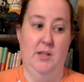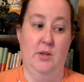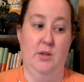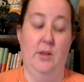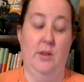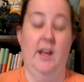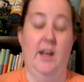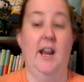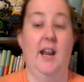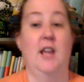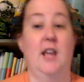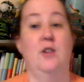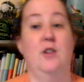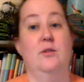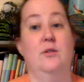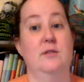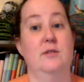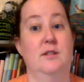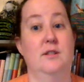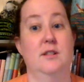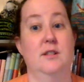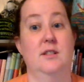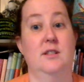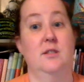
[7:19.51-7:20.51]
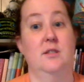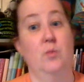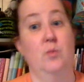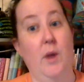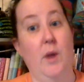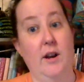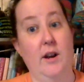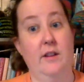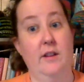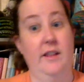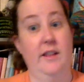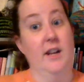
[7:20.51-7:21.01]
So then I used the
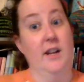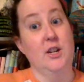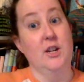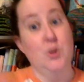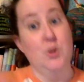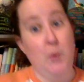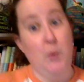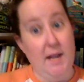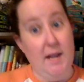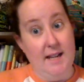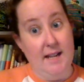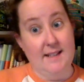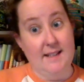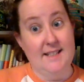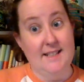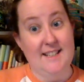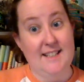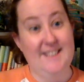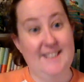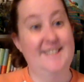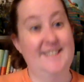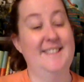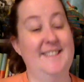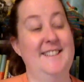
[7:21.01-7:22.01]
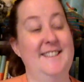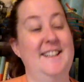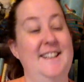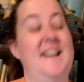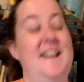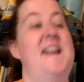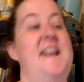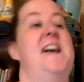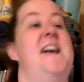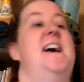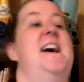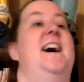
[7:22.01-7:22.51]
sweater that I tweaked
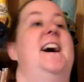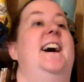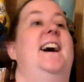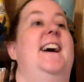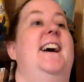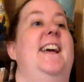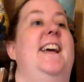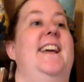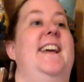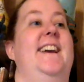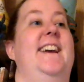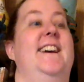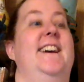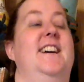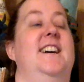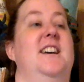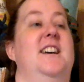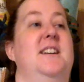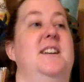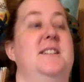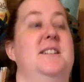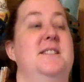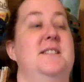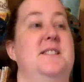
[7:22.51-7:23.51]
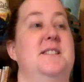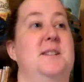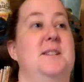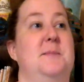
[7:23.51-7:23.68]
and